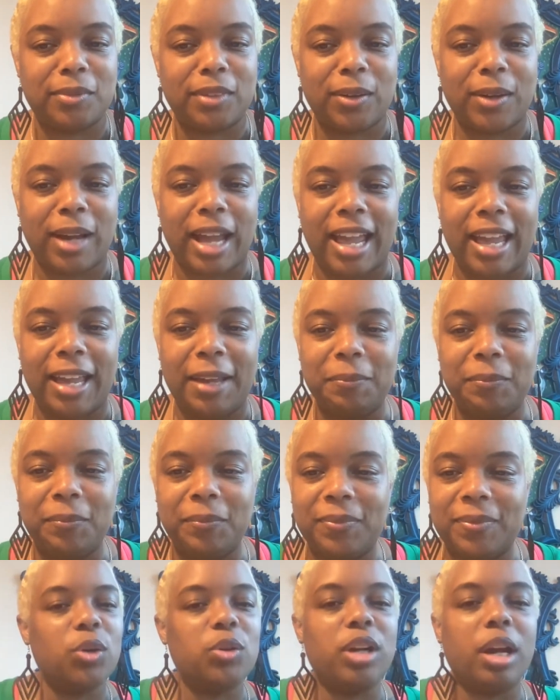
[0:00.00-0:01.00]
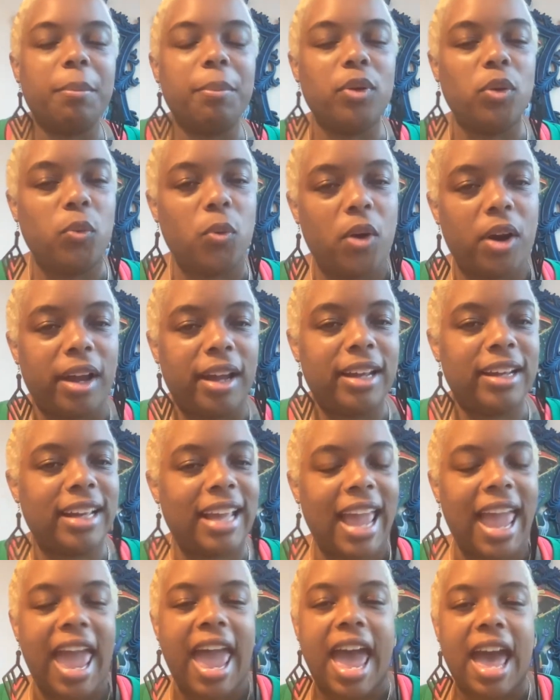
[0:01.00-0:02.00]
Okay. So, number one,
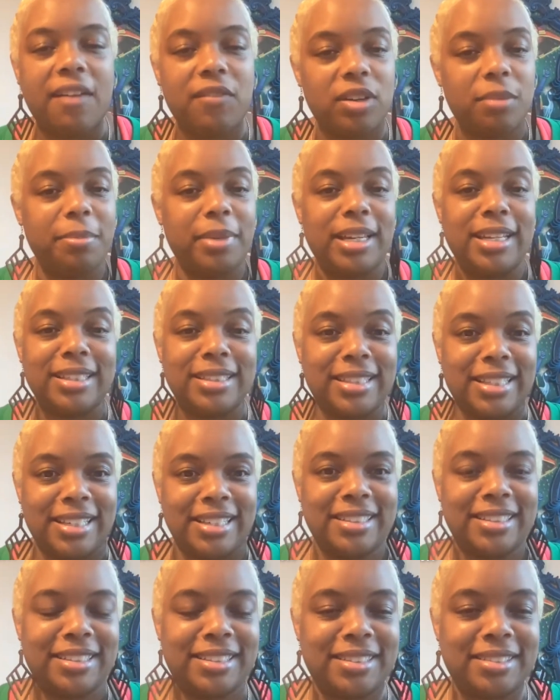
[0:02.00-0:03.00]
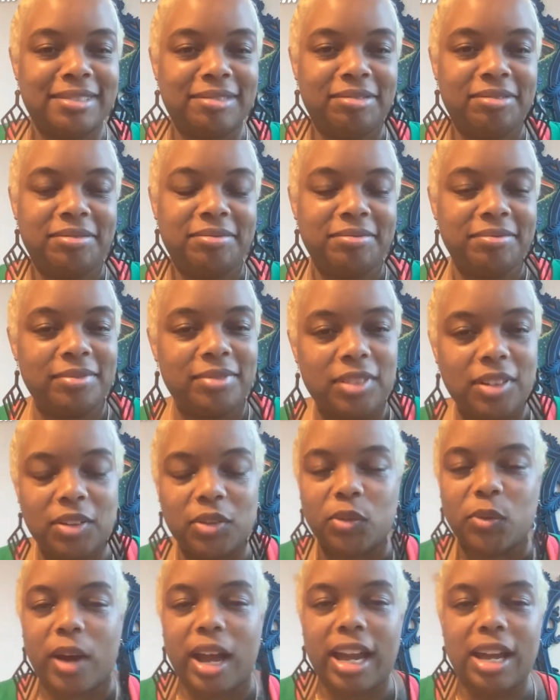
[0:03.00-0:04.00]
have a business,
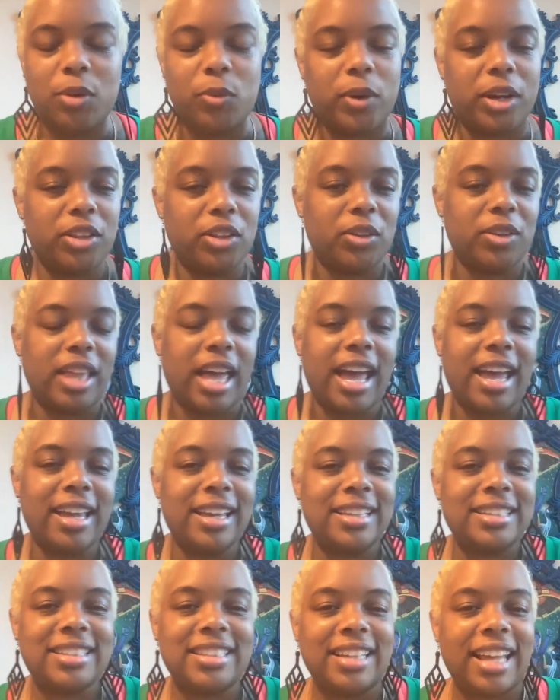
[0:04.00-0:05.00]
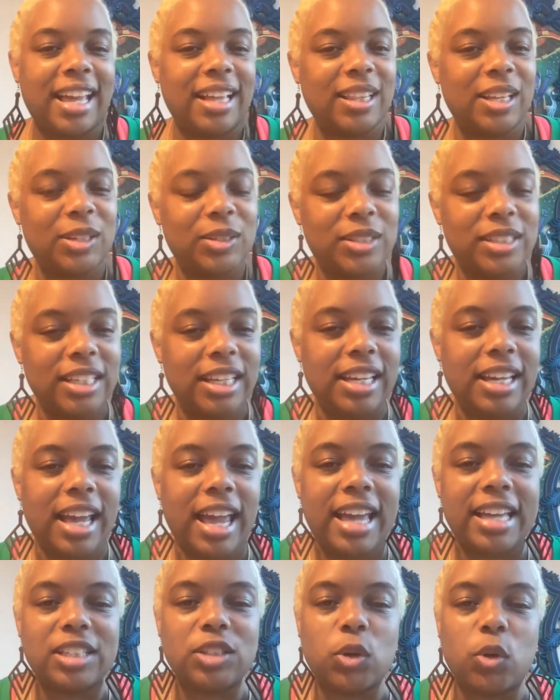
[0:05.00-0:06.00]
right? Whether that is an LLC,
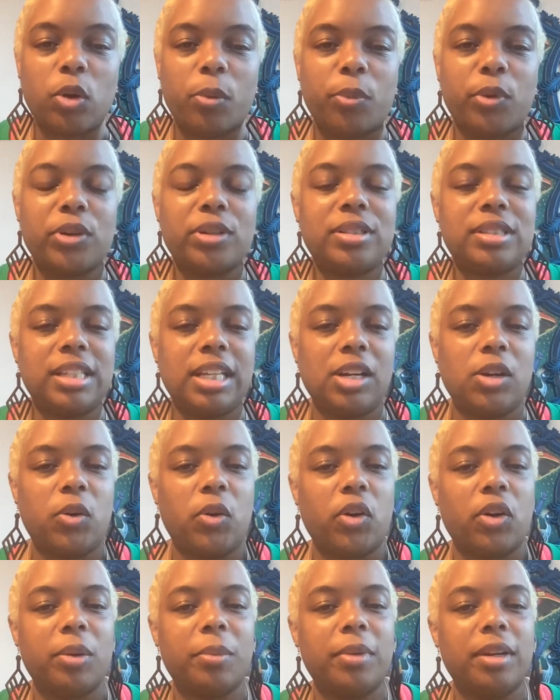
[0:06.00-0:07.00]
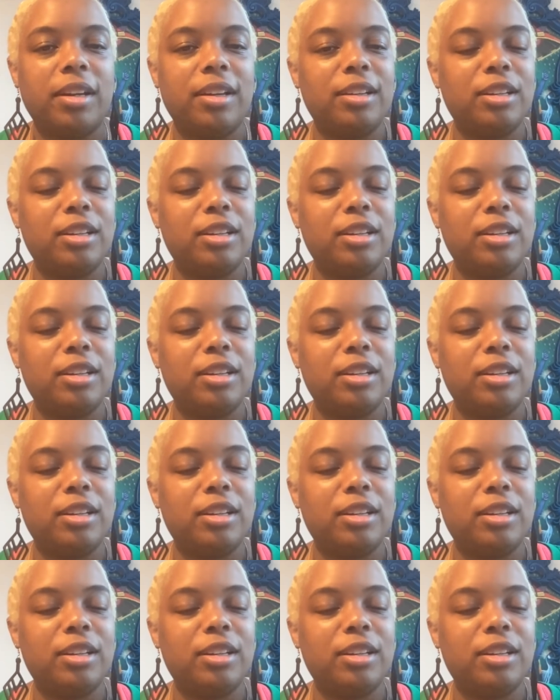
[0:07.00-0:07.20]
a S Corp, or a C Corp.